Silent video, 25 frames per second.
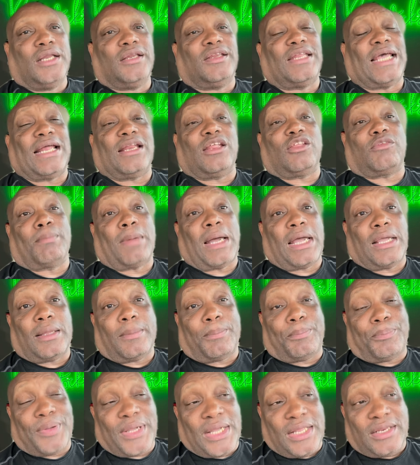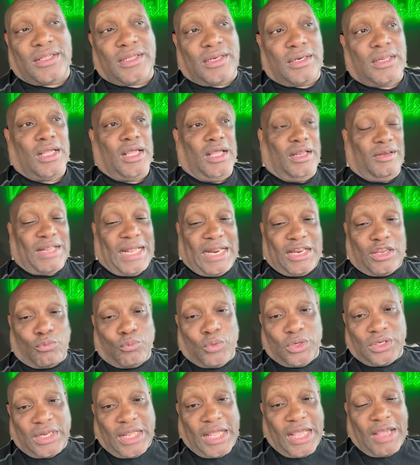That is my opinion. That is
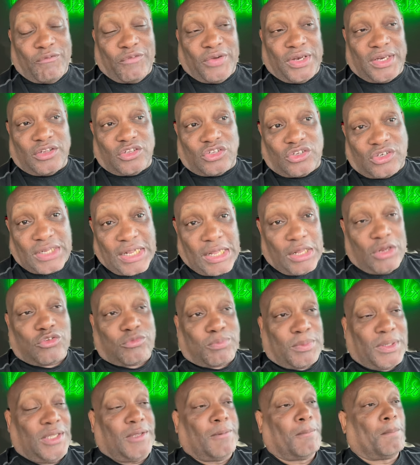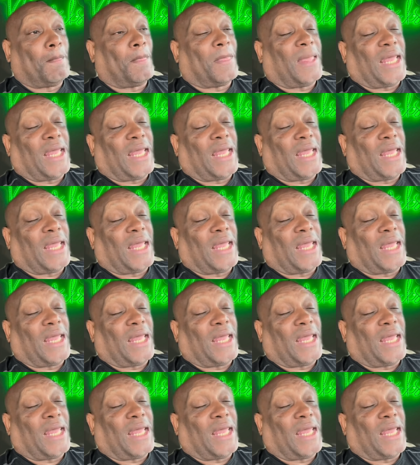what the evidence tells me.